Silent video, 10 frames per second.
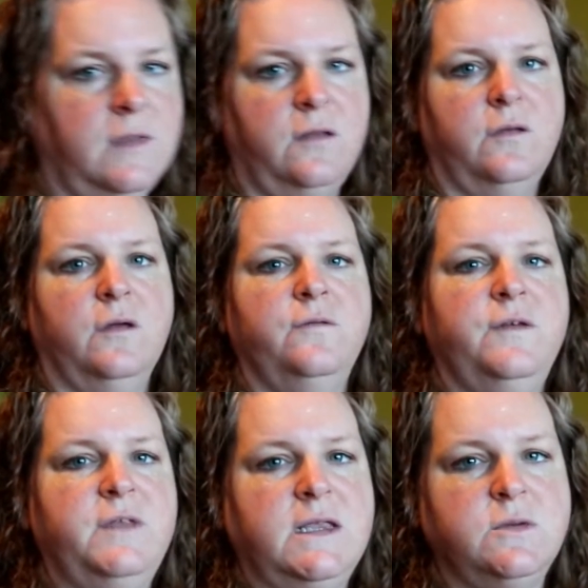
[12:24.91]
I don't know,
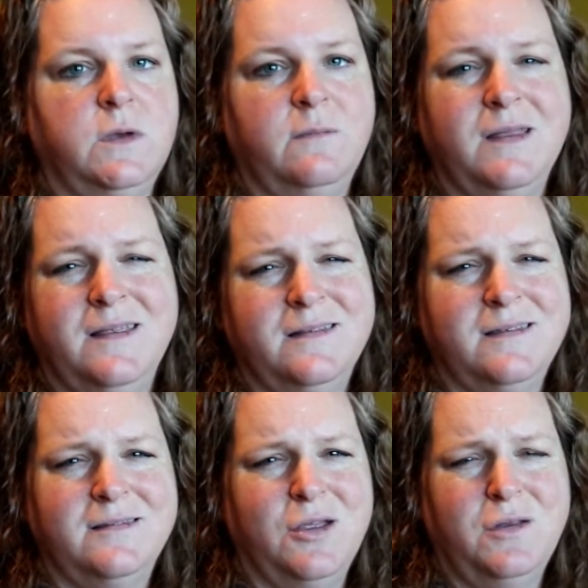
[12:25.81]
15, 20
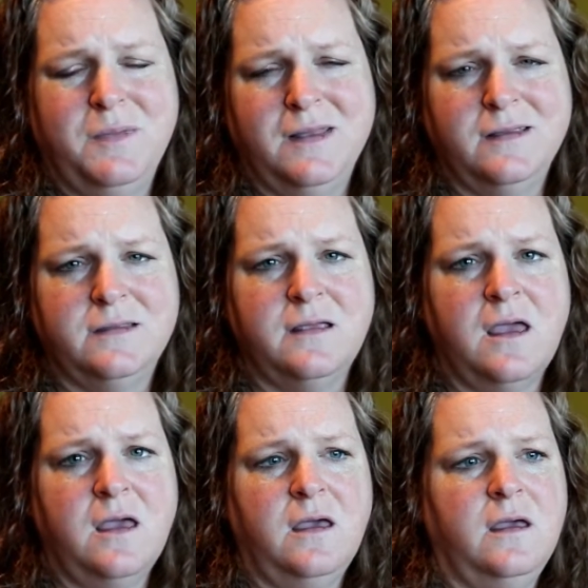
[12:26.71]
minutes, 30 minutes.
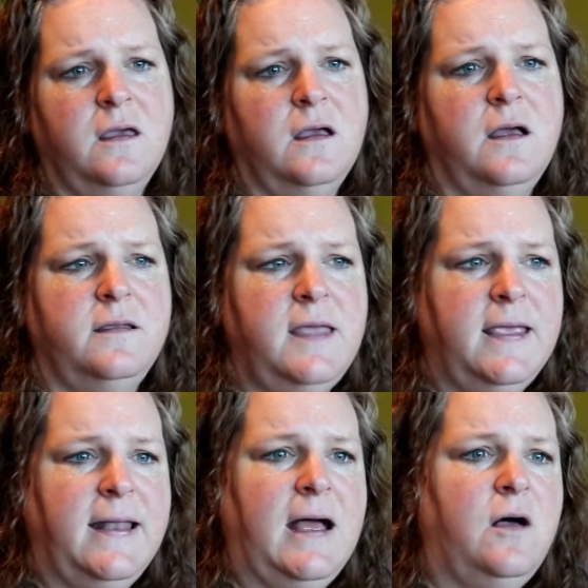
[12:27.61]
Take
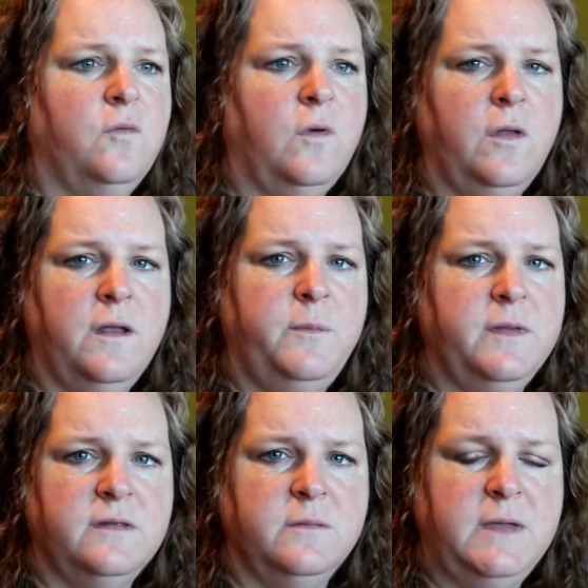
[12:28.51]
it out, roll it up
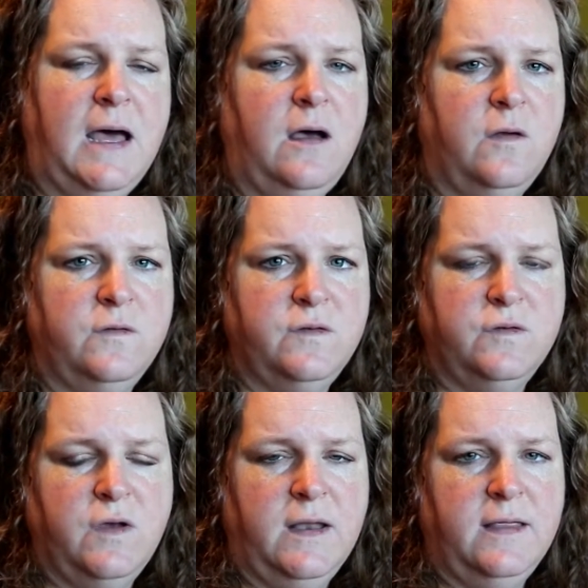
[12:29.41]
in some towels to
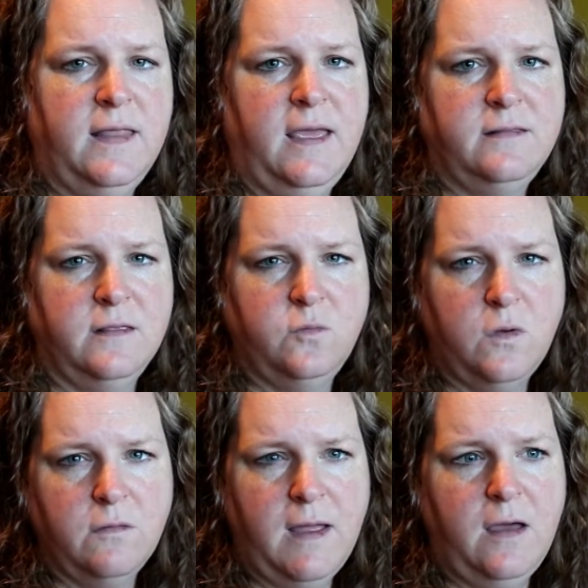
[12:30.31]
try to get the excess
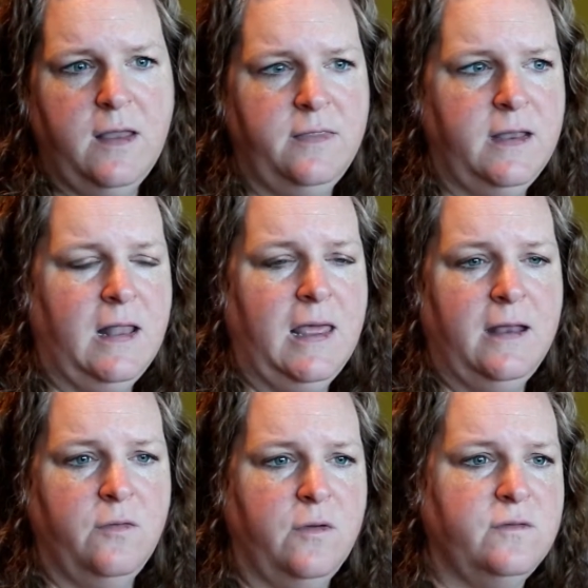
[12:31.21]
water out, and then I lay it
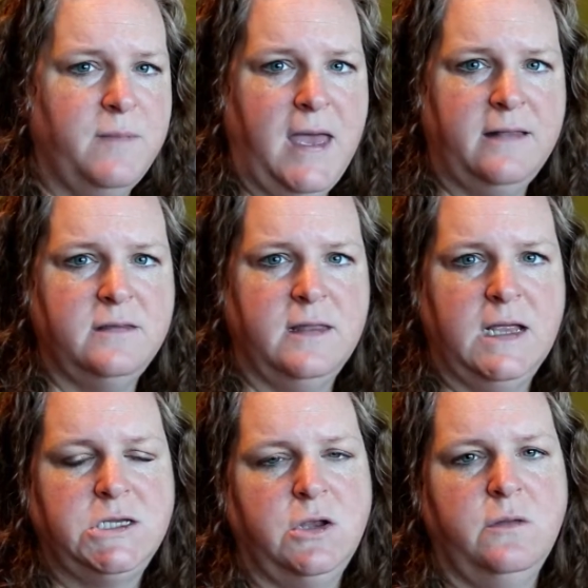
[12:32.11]
on those mats that I
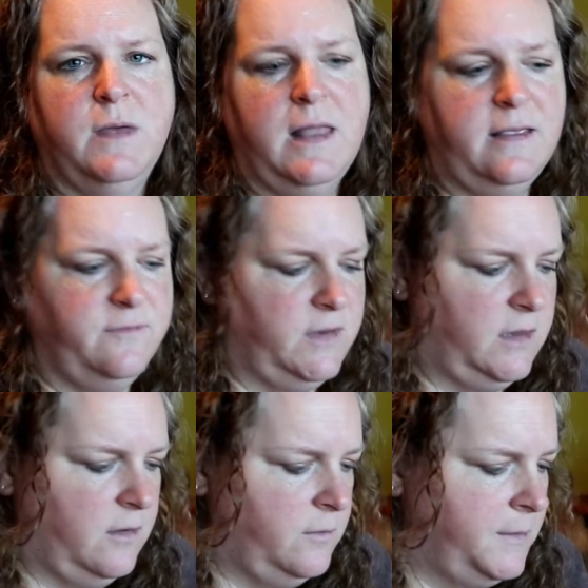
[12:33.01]
showed in my last
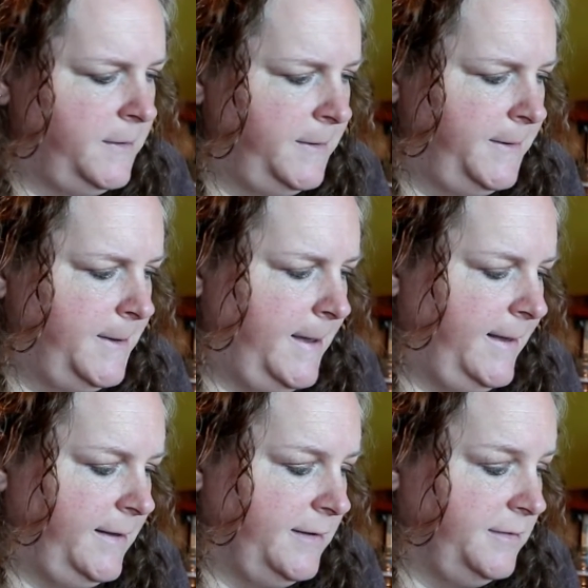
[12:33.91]
video.
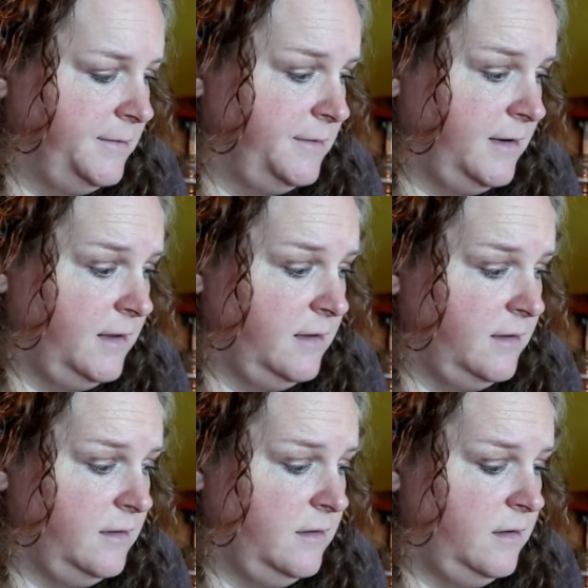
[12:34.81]
And
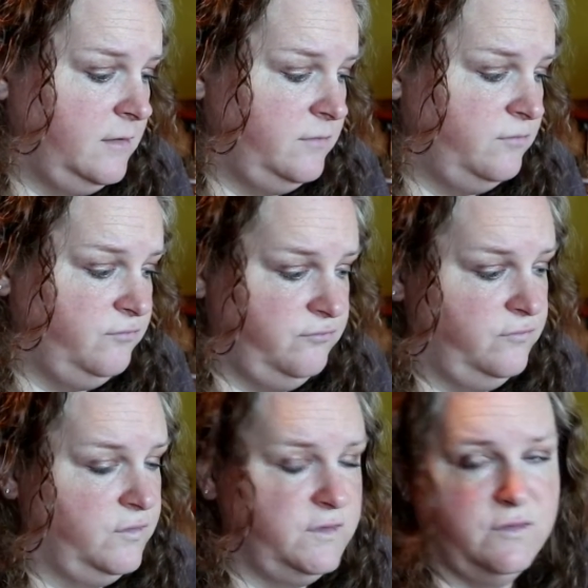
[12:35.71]
it
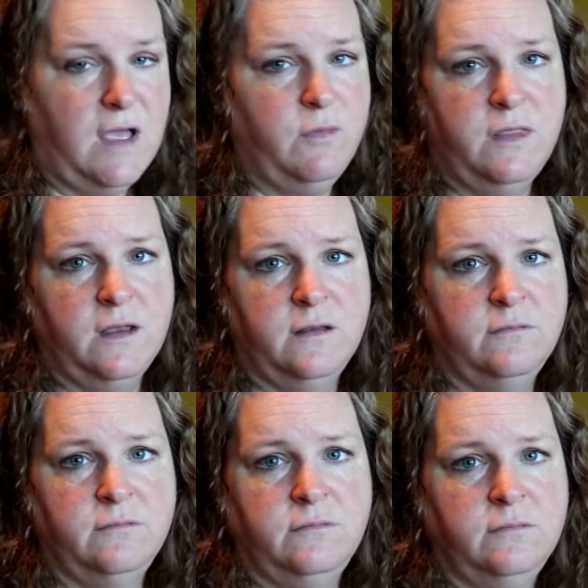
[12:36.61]
was dry
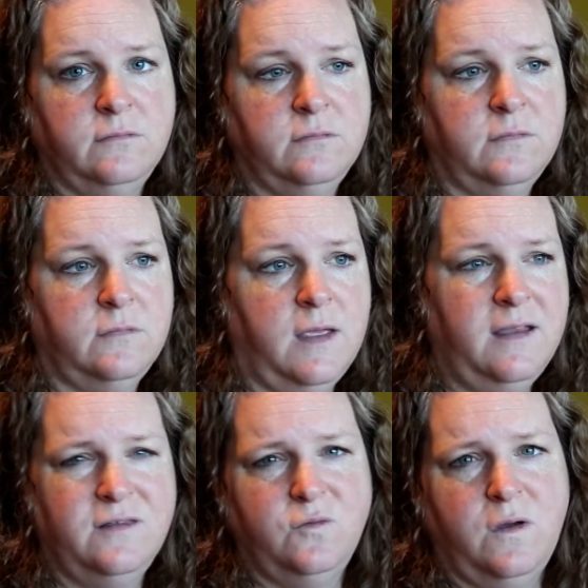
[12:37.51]
within, I
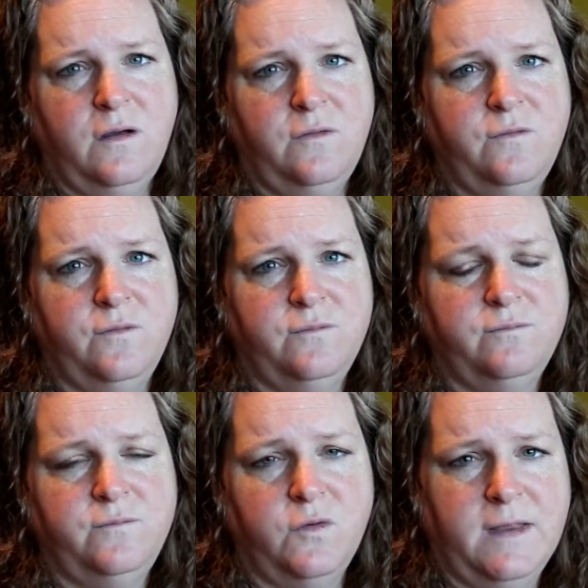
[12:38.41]
guess, 12,
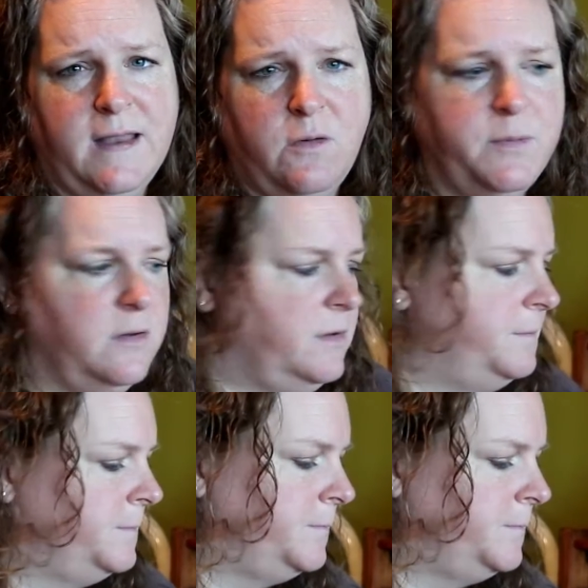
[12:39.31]
14 hour period.